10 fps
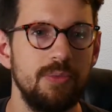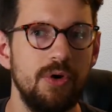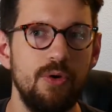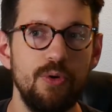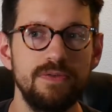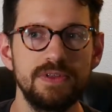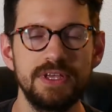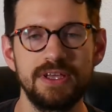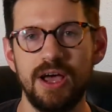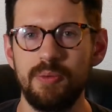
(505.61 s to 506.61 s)

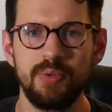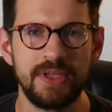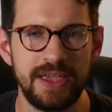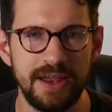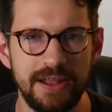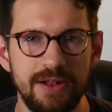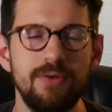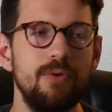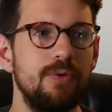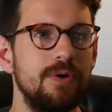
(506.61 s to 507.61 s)
overly complicated
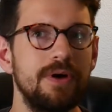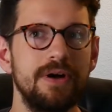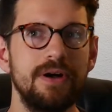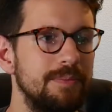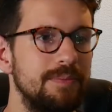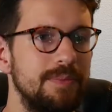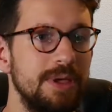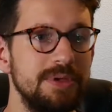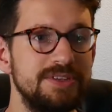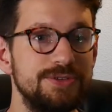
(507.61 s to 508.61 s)
or
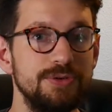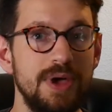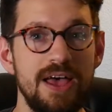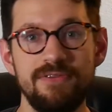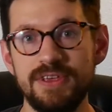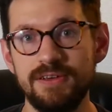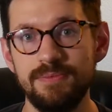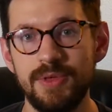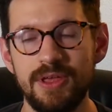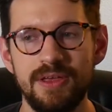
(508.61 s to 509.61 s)
maybe too heavy,
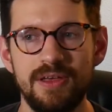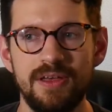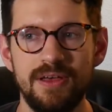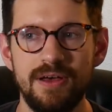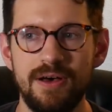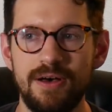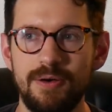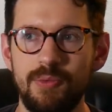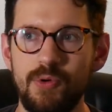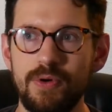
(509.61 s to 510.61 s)

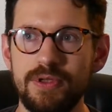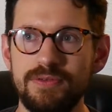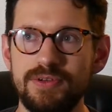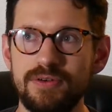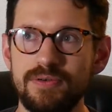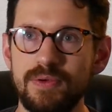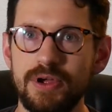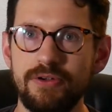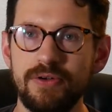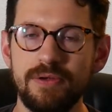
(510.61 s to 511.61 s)
or you don't
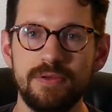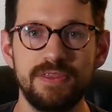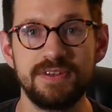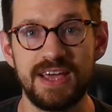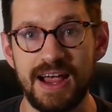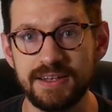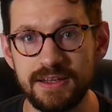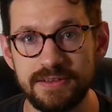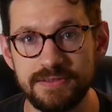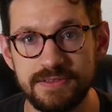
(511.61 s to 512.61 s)
agree with the
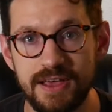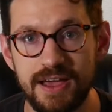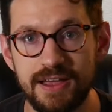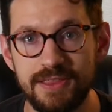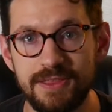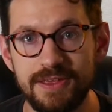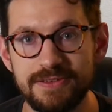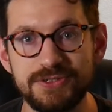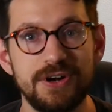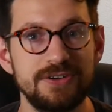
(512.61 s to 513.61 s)
tactics that the
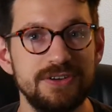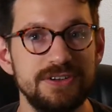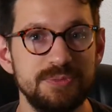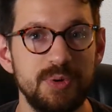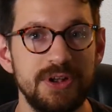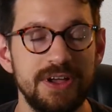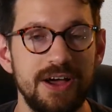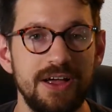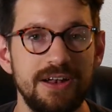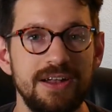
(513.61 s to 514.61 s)
instructor is putting
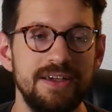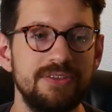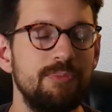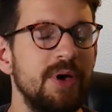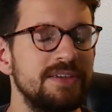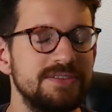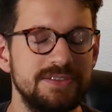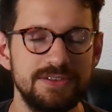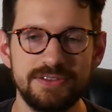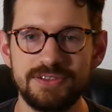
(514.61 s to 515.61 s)
on. It's best
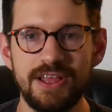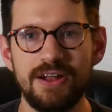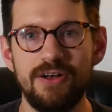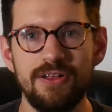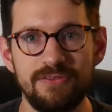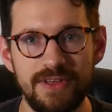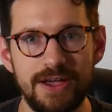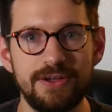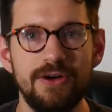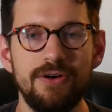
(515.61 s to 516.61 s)
to just let all of
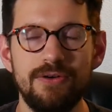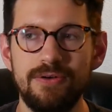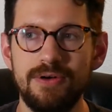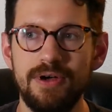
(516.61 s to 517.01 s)
that go